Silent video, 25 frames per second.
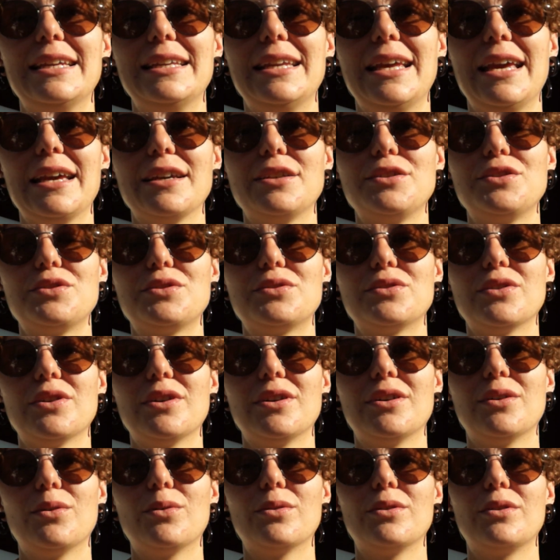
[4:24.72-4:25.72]
an
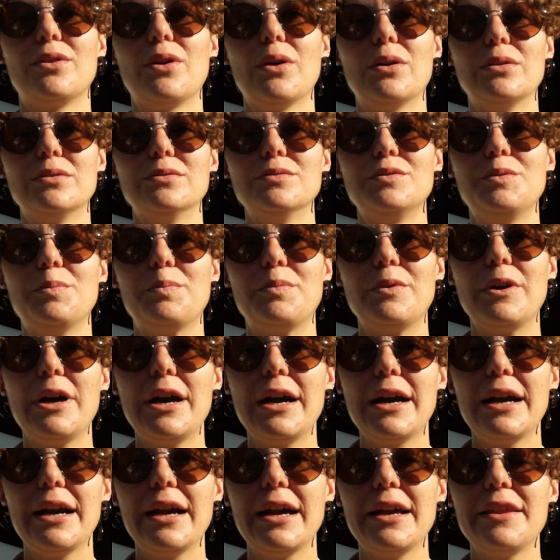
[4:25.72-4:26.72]
extra or an old
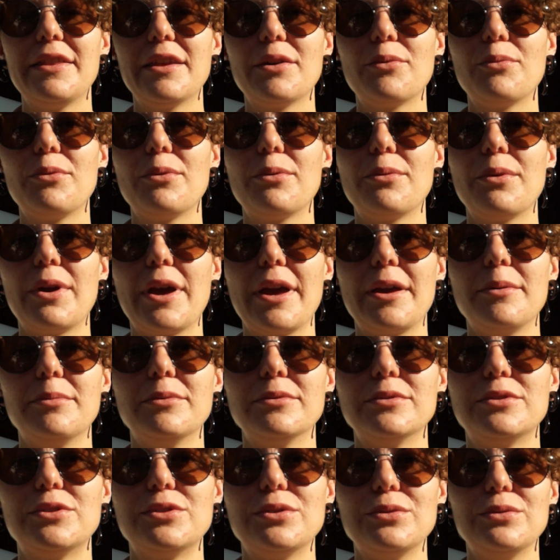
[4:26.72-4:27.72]
braai that we were
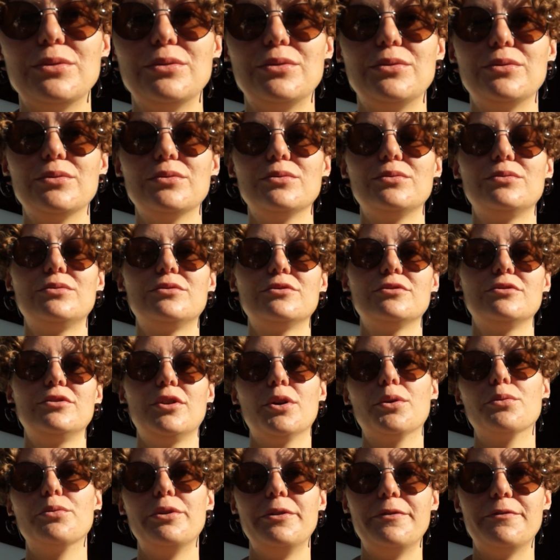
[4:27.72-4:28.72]
able to
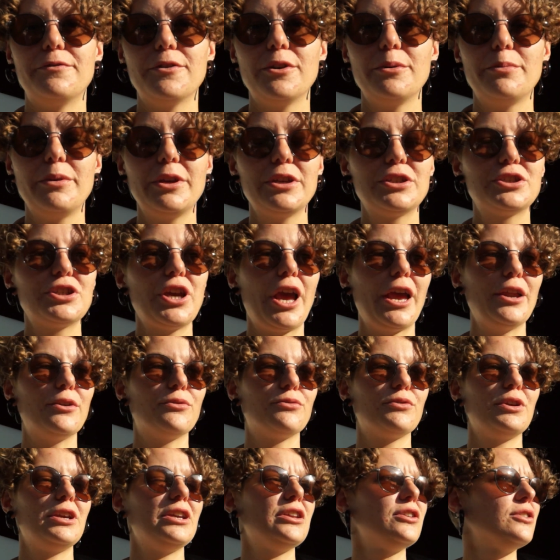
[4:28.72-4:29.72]
refurbish and
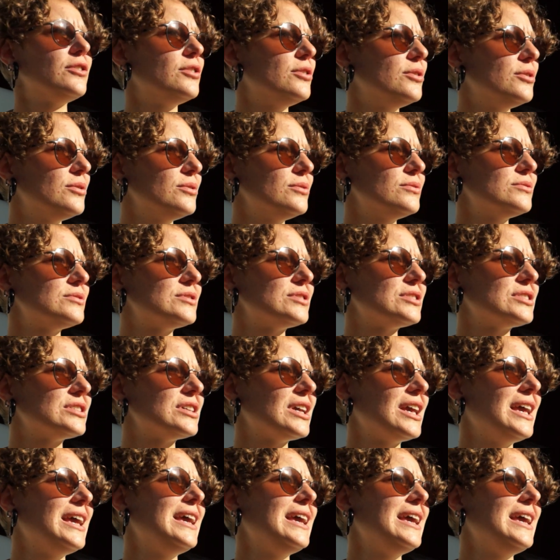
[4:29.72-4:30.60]
reuse,